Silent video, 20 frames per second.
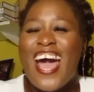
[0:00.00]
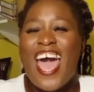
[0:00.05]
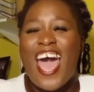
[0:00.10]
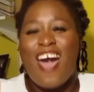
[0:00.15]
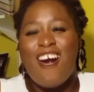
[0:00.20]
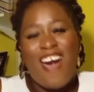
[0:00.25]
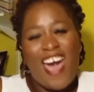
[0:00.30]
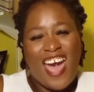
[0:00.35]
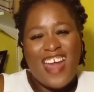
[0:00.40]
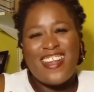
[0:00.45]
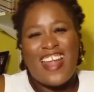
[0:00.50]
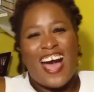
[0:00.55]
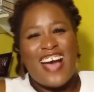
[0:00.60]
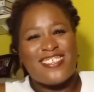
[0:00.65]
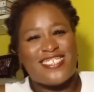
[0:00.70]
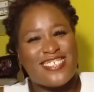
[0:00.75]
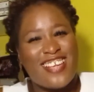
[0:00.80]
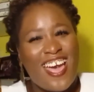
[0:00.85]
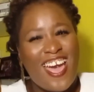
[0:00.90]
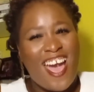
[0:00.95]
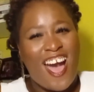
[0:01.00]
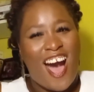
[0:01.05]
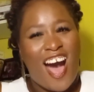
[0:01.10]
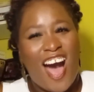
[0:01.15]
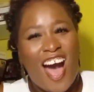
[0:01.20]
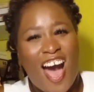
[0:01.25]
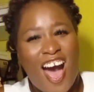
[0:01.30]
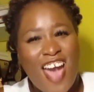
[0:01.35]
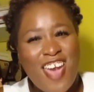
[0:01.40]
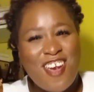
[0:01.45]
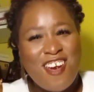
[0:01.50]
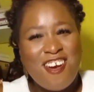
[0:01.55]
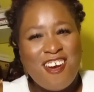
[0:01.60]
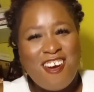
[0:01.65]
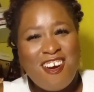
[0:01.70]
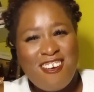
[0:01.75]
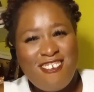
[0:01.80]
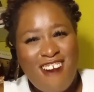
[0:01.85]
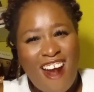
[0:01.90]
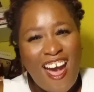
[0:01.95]
When I say, are
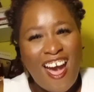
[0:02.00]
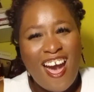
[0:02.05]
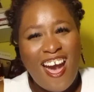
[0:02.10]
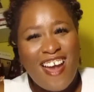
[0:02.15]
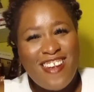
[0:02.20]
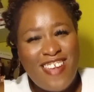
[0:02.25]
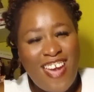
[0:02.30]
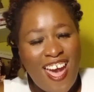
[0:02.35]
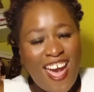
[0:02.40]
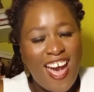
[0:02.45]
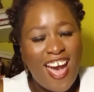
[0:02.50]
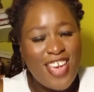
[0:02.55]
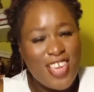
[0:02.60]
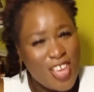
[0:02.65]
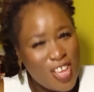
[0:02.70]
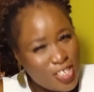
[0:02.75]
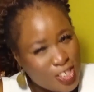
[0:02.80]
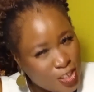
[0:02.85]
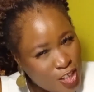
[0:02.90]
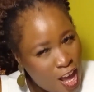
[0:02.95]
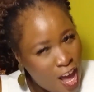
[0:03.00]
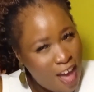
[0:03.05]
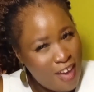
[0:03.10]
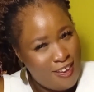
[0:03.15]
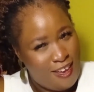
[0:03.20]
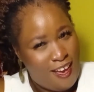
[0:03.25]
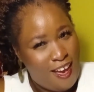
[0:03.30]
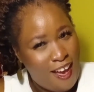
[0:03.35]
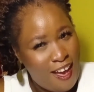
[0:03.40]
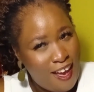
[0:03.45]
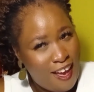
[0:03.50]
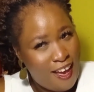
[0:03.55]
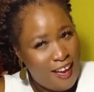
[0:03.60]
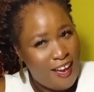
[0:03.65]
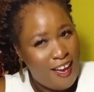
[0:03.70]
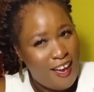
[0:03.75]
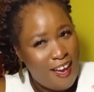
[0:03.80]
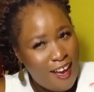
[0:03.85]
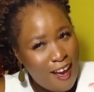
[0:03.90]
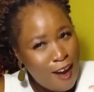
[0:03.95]
you ready? You say,
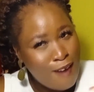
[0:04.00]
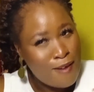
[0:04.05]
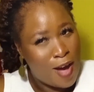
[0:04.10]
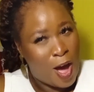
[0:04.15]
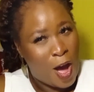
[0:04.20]
yeah.